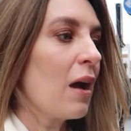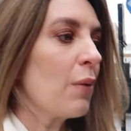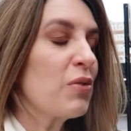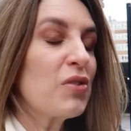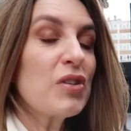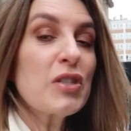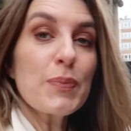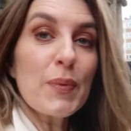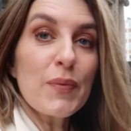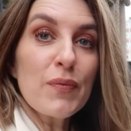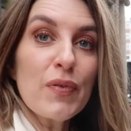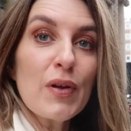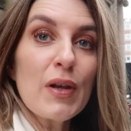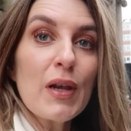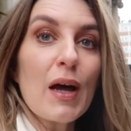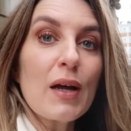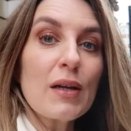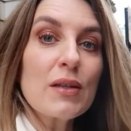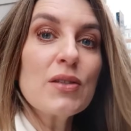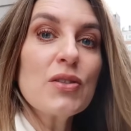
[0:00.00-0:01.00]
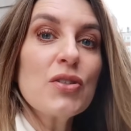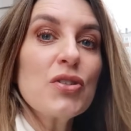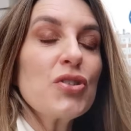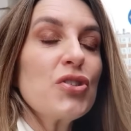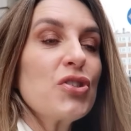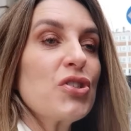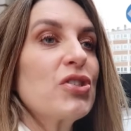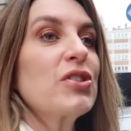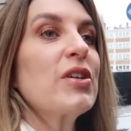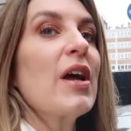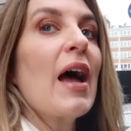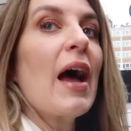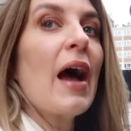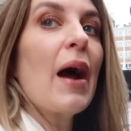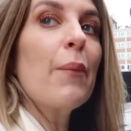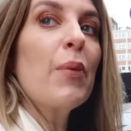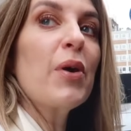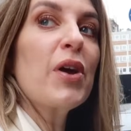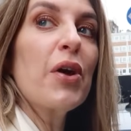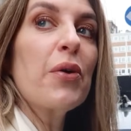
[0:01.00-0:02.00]
We've just been for lunch
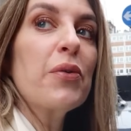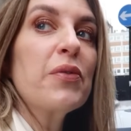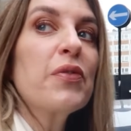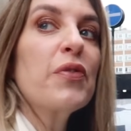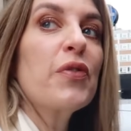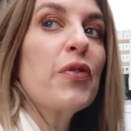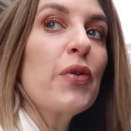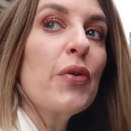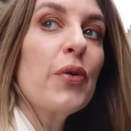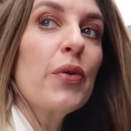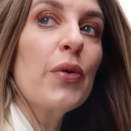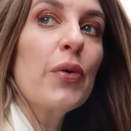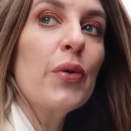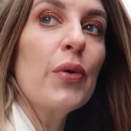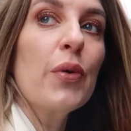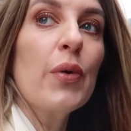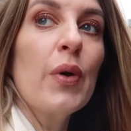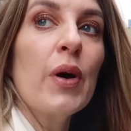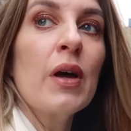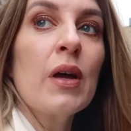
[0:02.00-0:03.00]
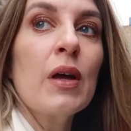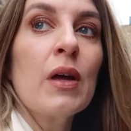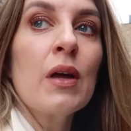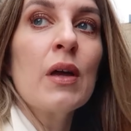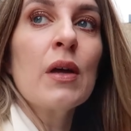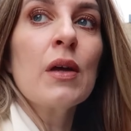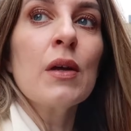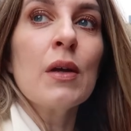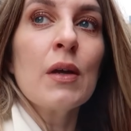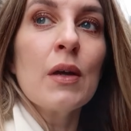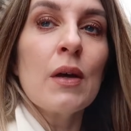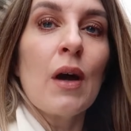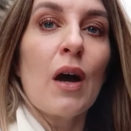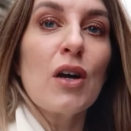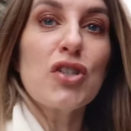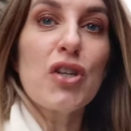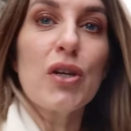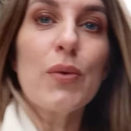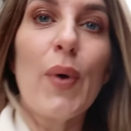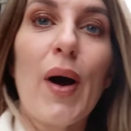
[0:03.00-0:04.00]
and we're going to,
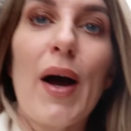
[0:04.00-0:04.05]
I'll show you